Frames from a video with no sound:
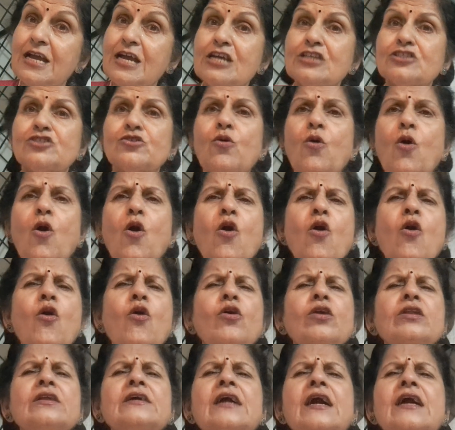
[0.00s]
So
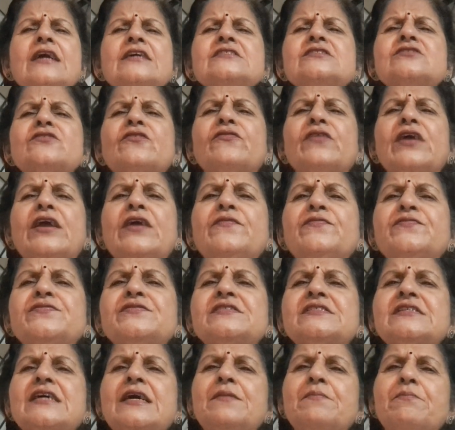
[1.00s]
all kinds of
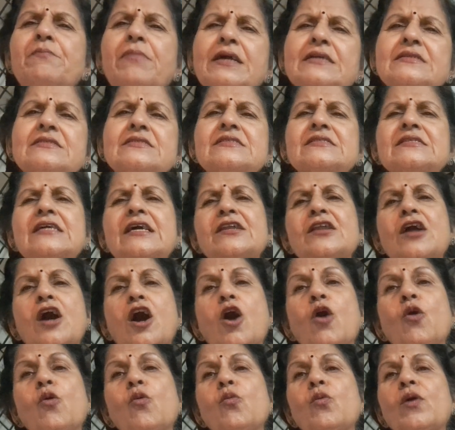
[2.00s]
ifs and buts and
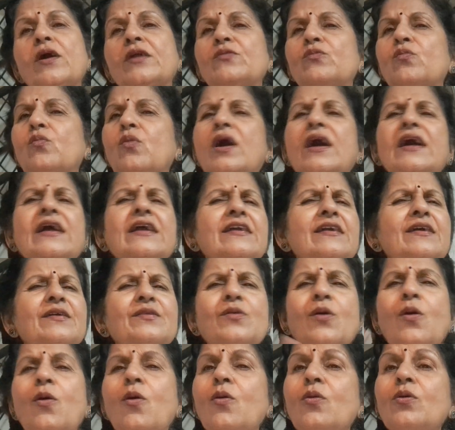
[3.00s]
how and why
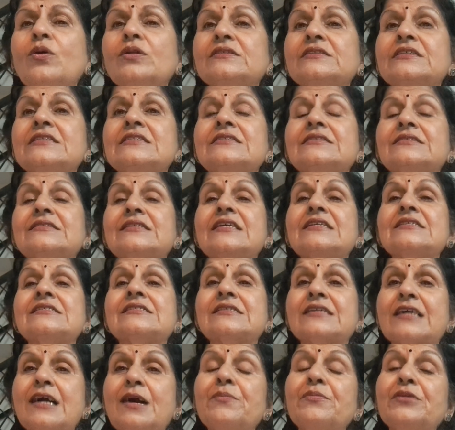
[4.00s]
and all these
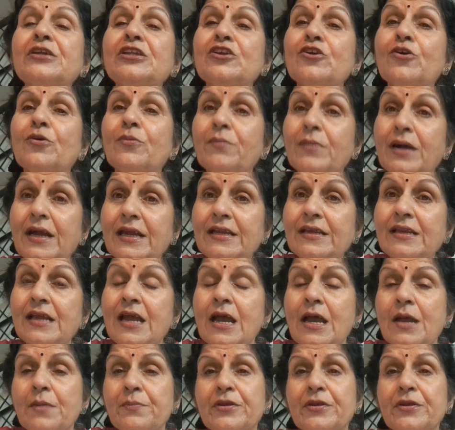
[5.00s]
things come in your mind,